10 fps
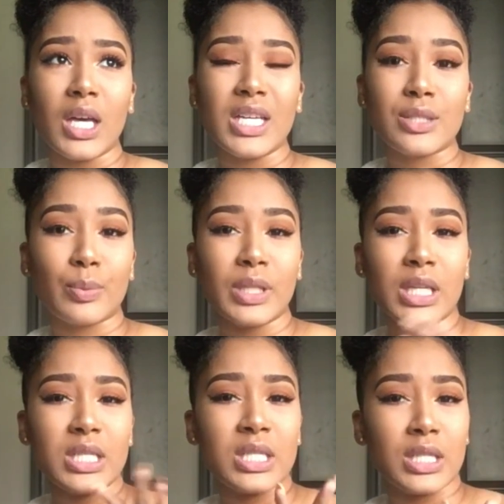it's
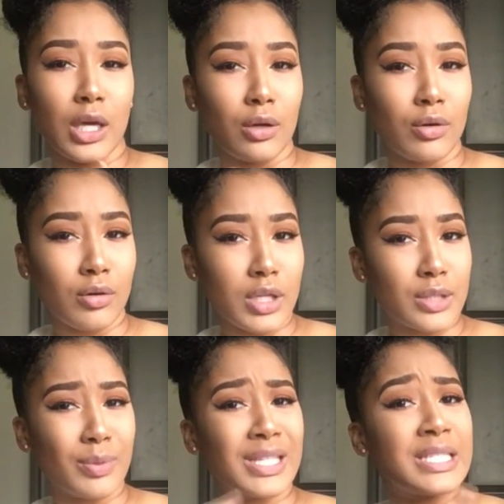really subtle,
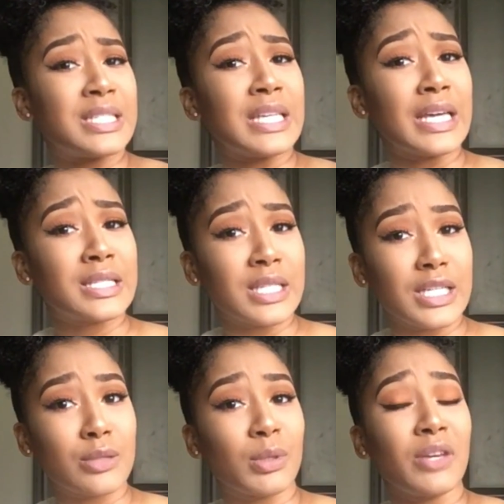it's really sexy,
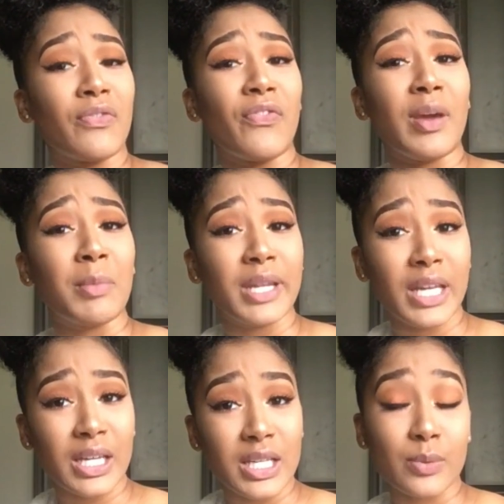it's really
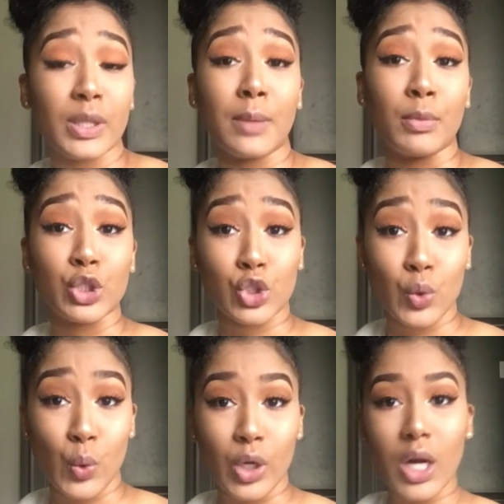feminine, it's really
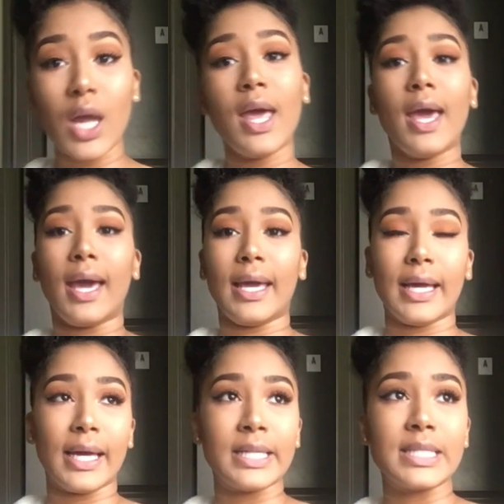mature.
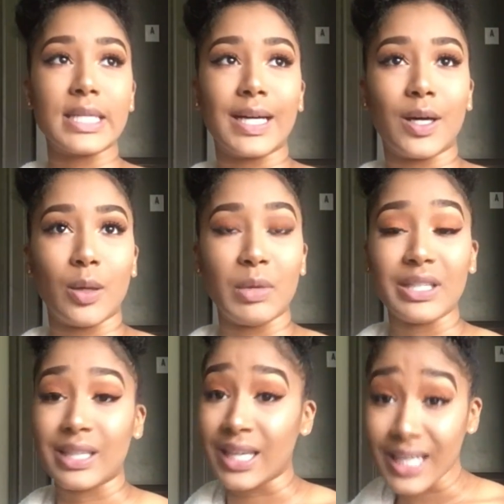And
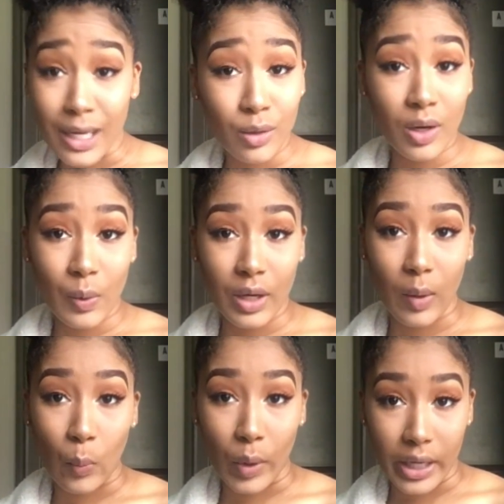again, I don't know what
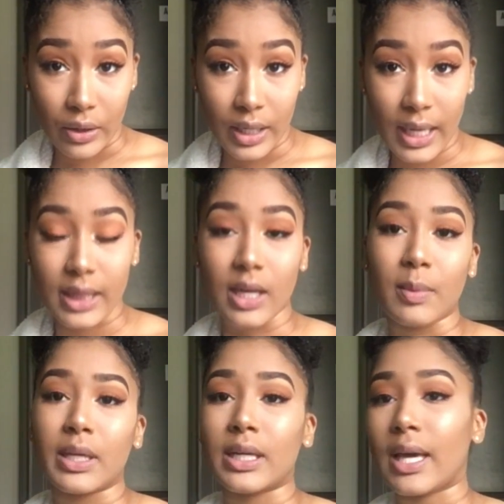I'm wearing. I think I'm
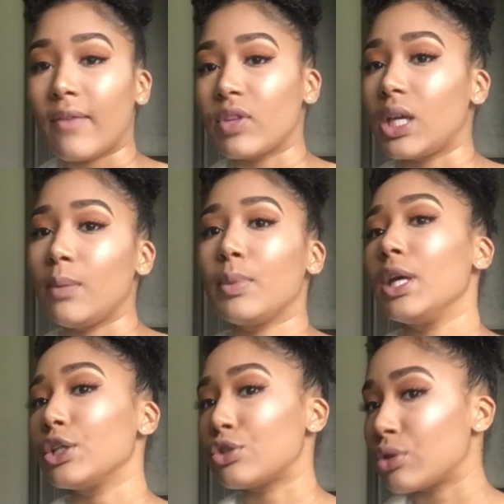gonna have to keep it
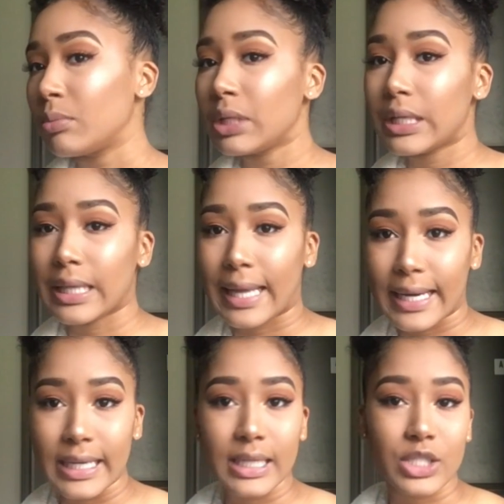extremely
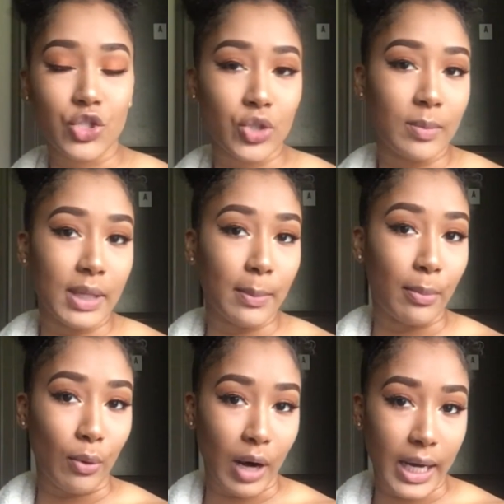light, extremely
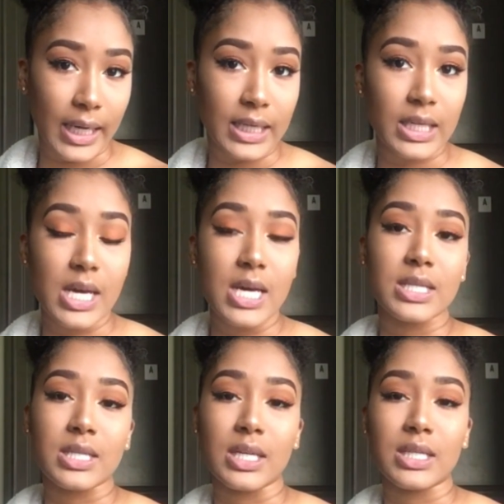bright,
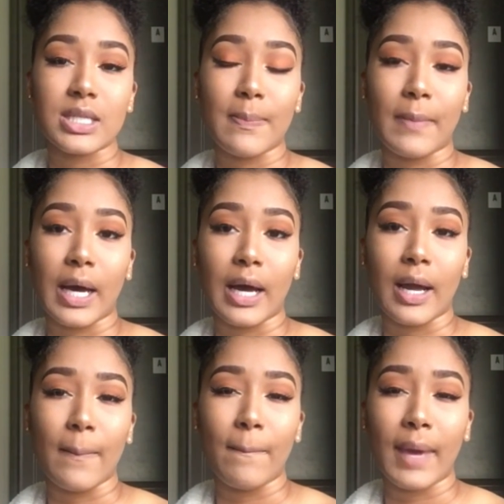since
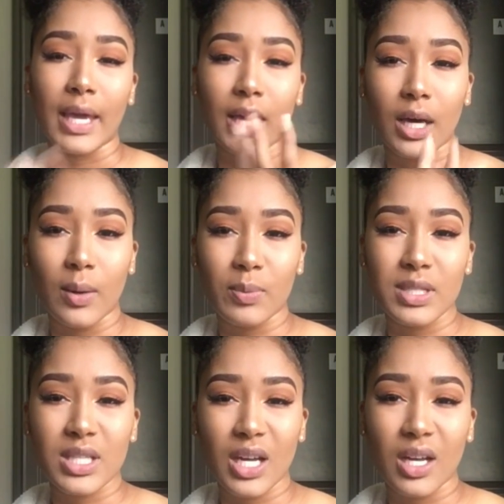my makeup
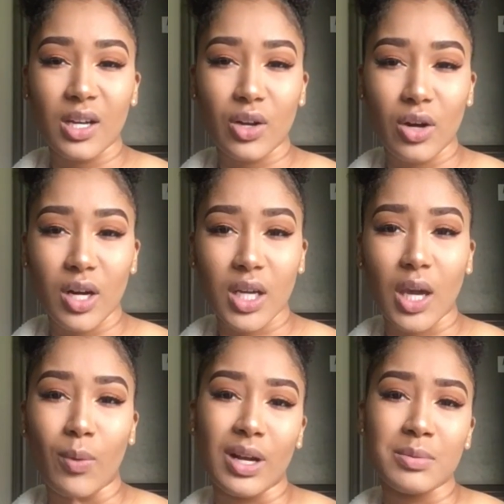is kind of dark.
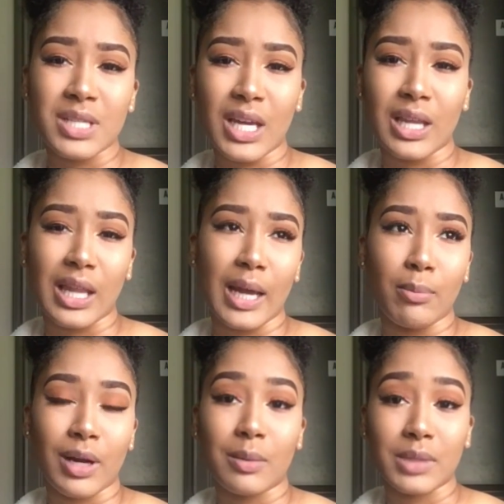And when I'm saying
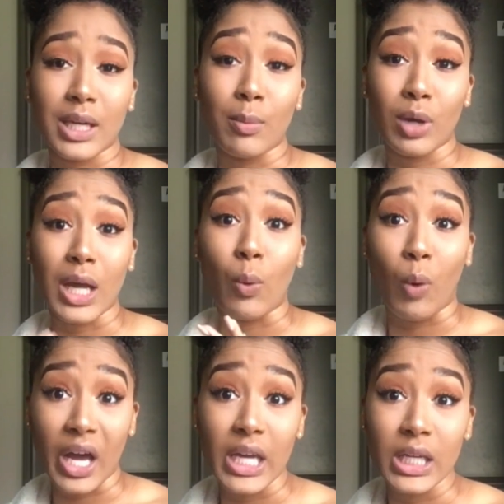light bright, I'm thinking more like
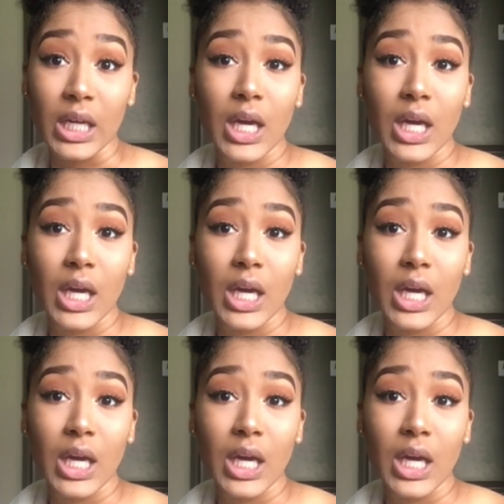white.